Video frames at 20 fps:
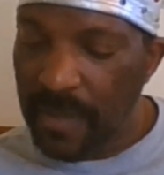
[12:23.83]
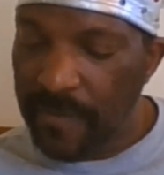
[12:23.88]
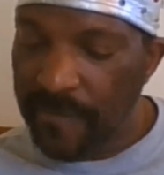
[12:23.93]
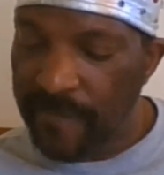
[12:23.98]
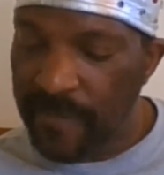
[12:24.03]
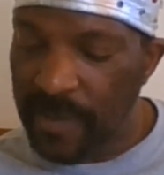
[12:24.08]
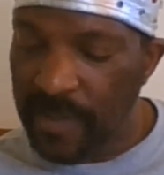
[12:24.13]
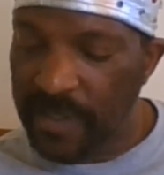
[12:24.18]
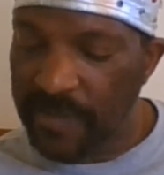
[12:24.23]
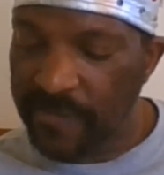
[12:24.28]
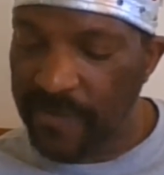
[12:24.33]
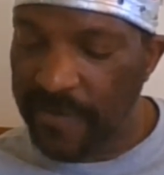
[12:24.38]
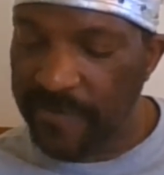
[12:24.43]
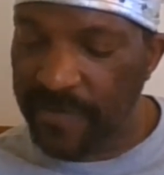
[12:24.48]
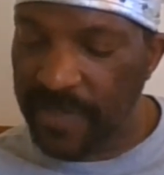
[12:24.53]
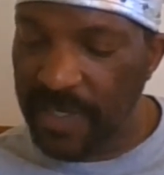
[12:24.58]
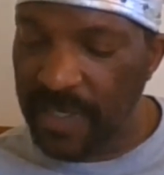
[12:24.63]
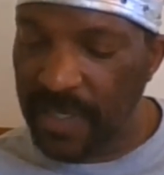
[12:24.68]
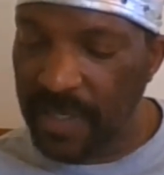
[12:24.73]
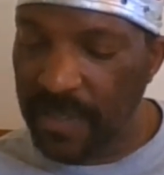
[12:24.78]
Verse
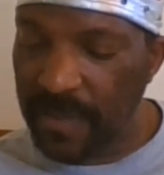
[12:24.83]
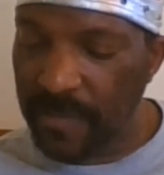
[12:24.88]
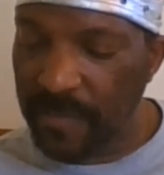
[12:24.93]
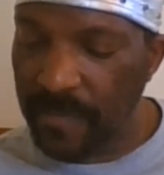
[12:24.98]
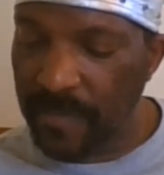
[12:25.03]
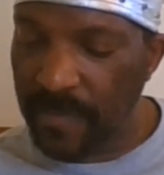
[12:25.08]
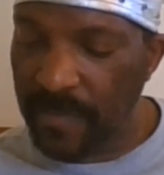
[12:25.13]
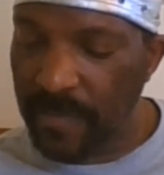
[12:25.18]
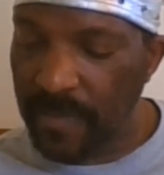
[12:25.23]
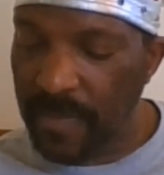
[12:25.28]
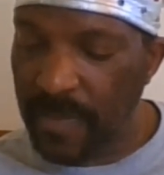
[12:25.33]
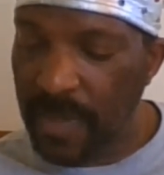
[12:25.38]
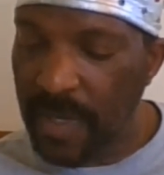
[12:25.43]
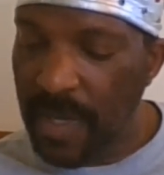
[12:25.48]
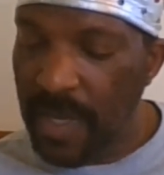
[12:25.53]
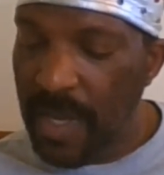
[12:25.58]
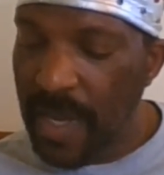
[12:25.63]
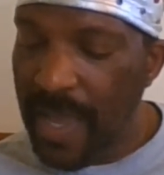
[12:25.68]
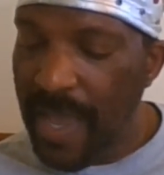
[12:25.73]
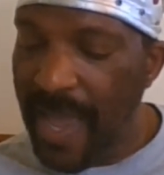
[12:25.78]
15.
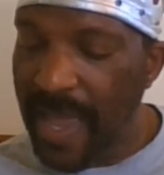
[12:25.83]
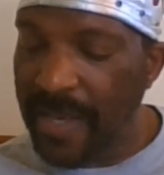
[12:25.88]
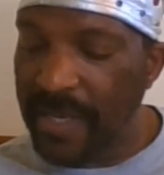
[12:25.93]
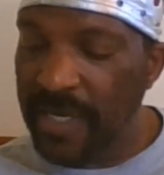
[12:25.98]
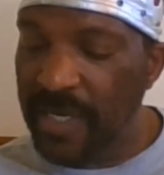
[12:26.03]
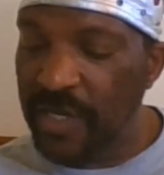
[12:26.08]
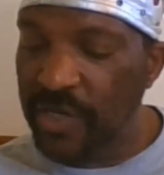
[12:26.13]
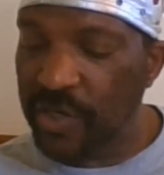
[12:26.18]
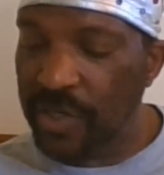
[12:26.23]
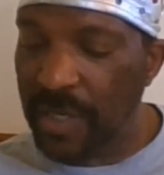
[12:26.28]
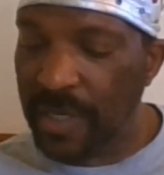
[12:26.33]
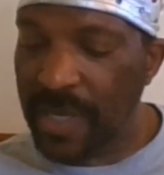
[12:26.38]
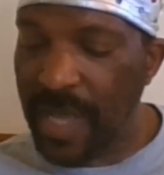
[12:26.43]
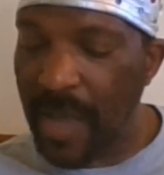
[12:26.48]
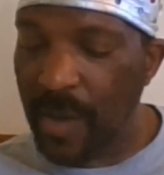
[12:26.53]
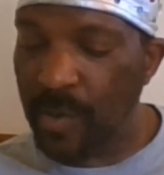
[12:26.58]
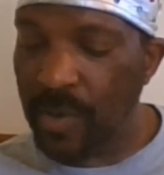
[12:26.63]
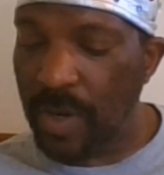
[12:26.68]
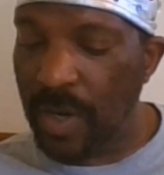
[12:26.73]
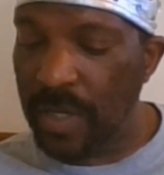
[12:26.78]
And ye shall
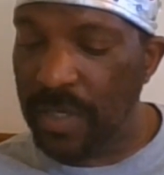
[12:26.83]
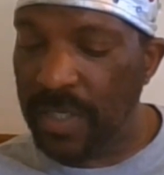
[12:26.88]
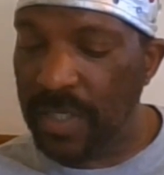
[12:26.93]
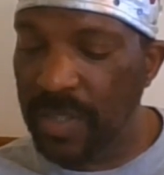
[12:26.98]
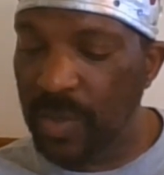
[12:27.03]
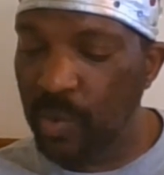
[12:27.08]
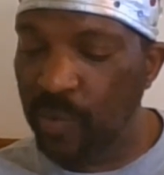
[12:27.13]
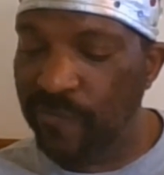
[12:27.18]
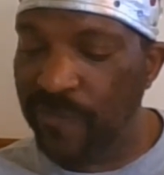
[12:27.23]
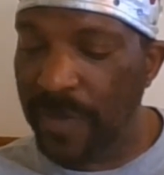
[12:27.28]
count unto you